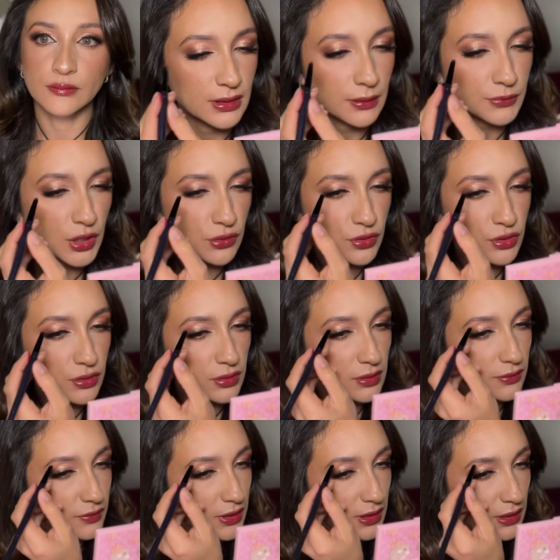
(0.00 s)
I'm not sure
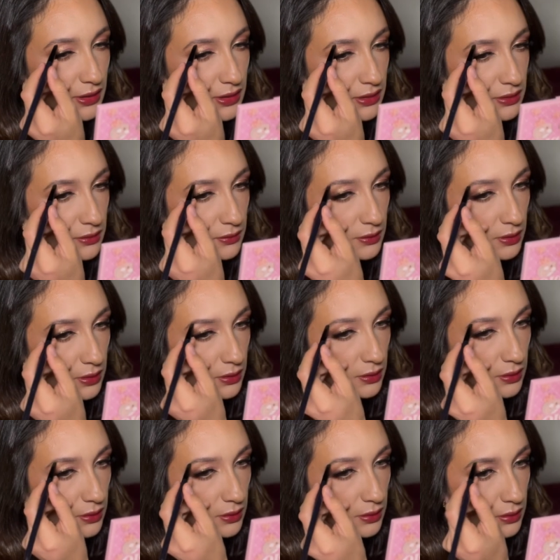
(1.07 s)
if I like it,
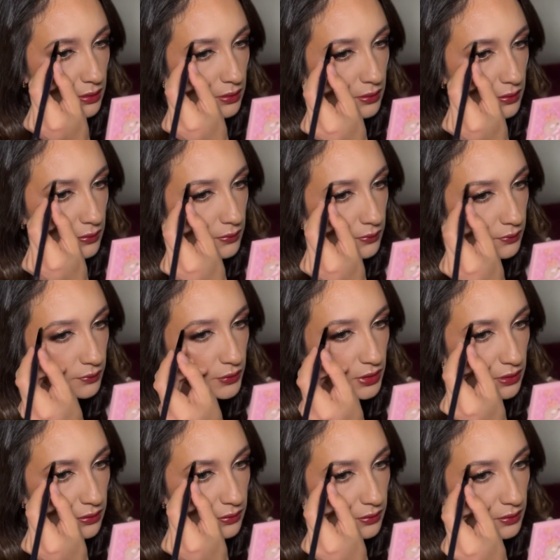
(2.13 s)
but I
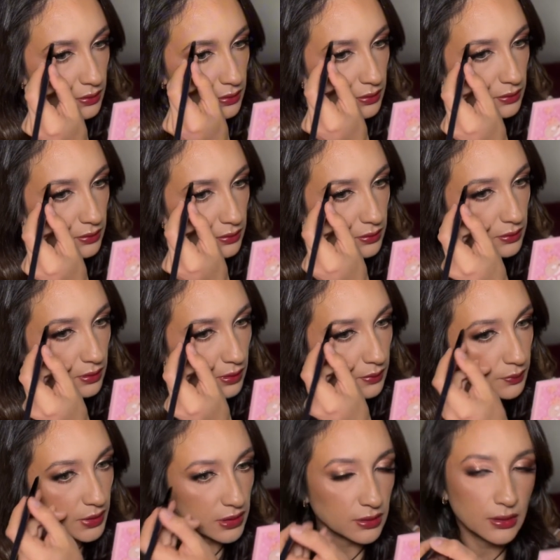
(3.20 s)
don't think it looks that
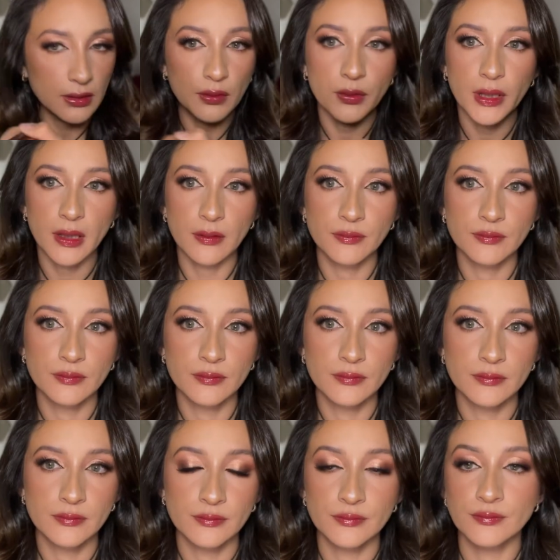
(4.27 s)
bad anyway.
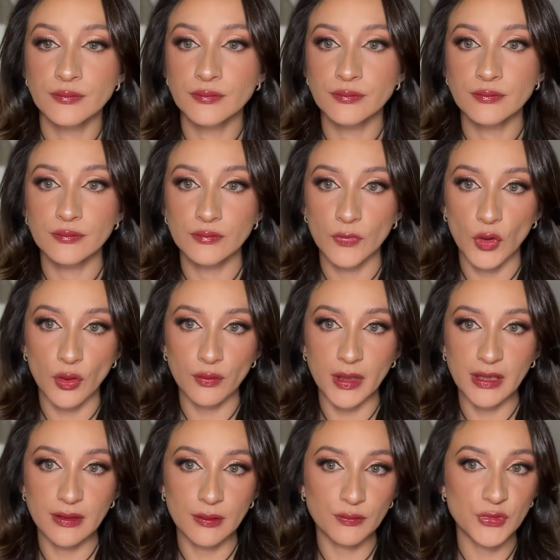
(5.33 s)

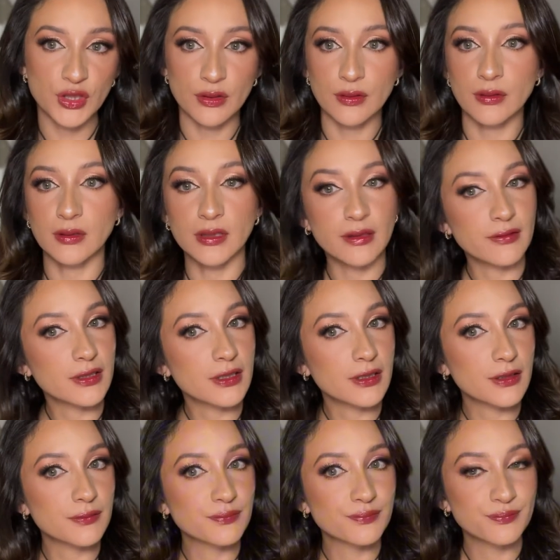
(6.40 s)
Alright, I'm just gonna leave it
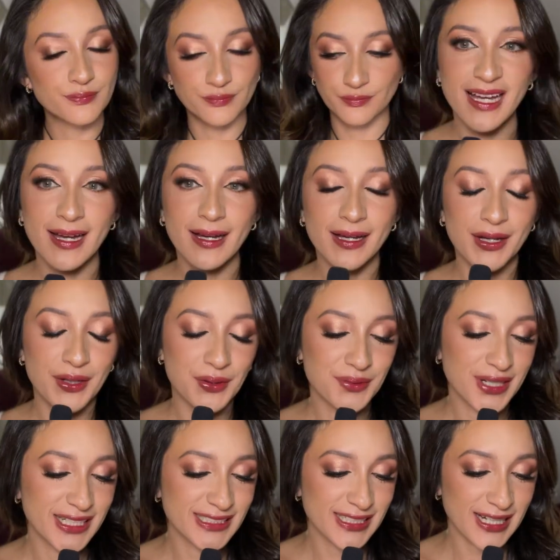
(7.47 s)
there.
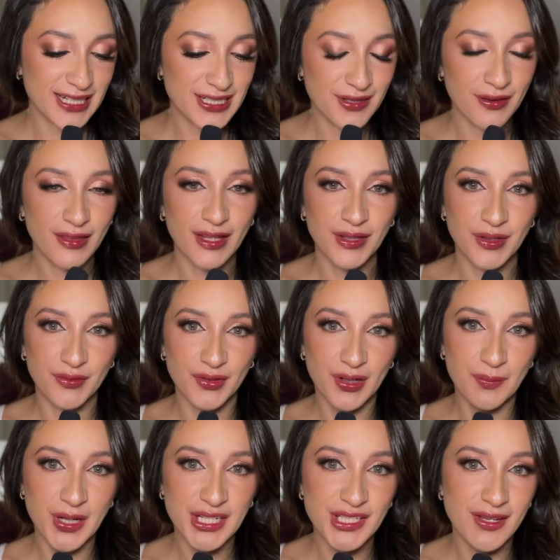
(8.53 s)
Alright guys, so thank you very
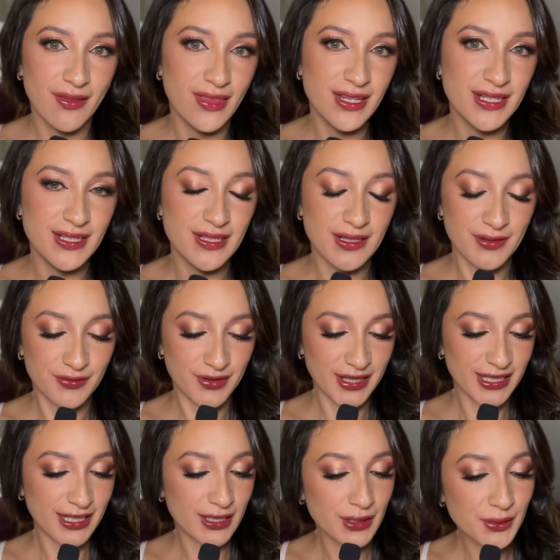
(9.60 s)
much. This is the
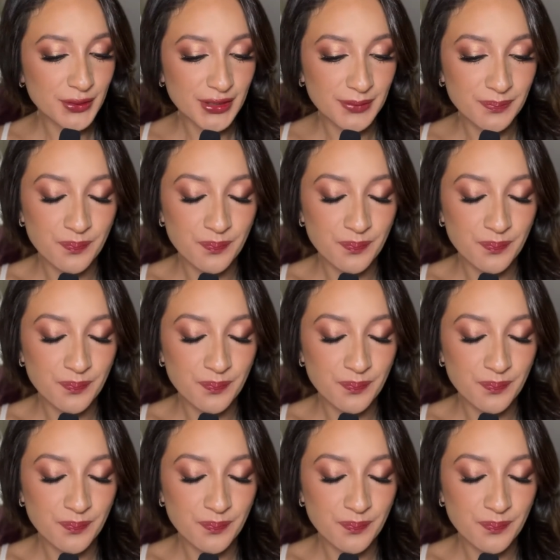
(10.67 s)
final look.